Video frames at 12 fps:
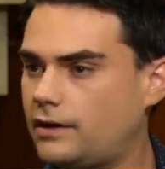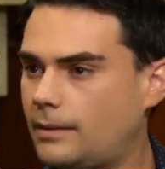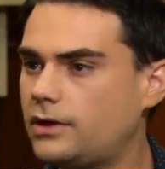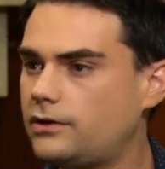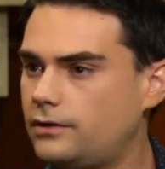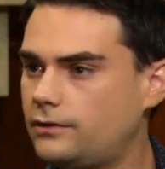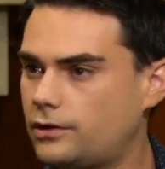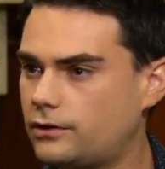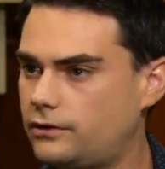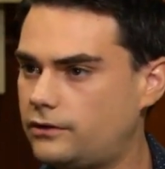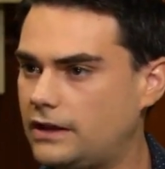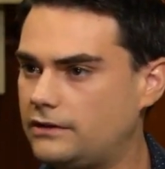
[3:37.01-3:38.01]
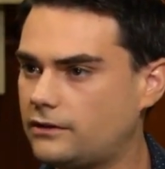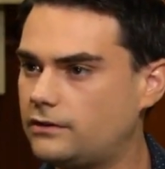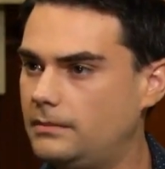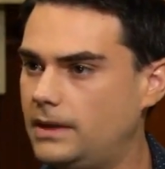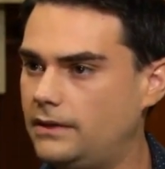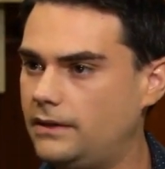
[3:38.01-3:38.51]
Separation of church and state
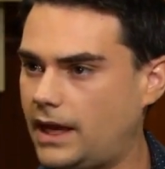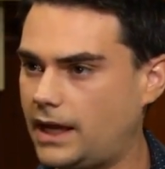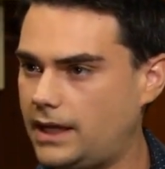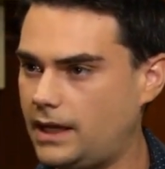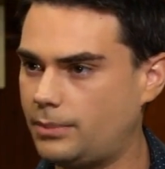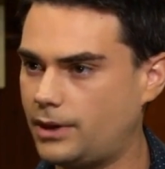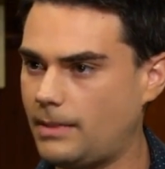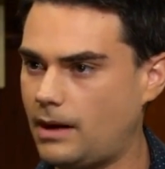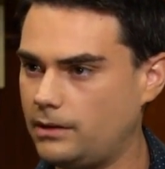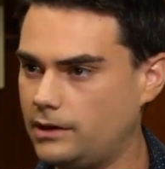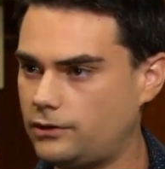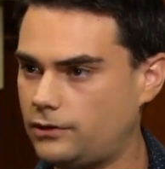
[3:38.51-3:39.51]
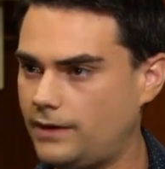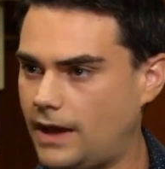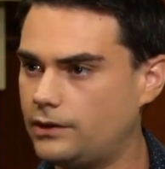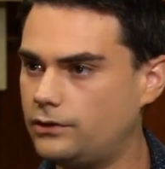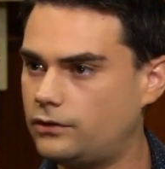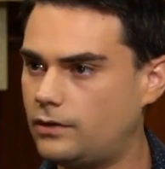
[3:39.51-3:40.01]
doesn't mean that I can't bring my religious
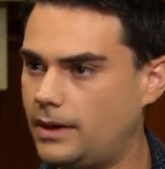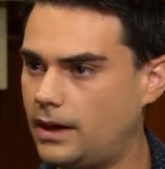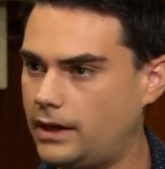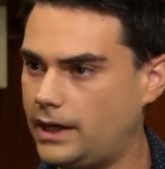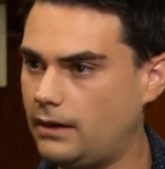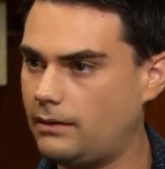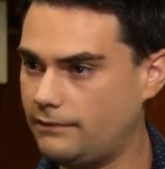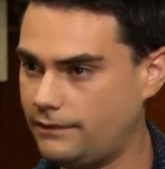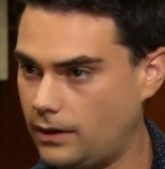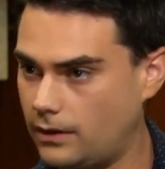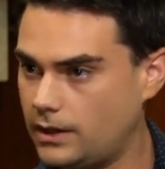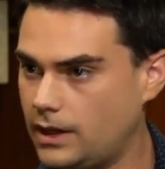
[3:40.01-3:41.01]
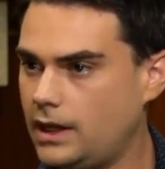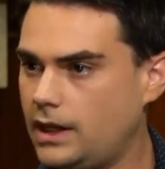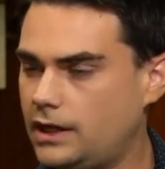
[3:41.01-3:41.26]
values to bear in how I vote.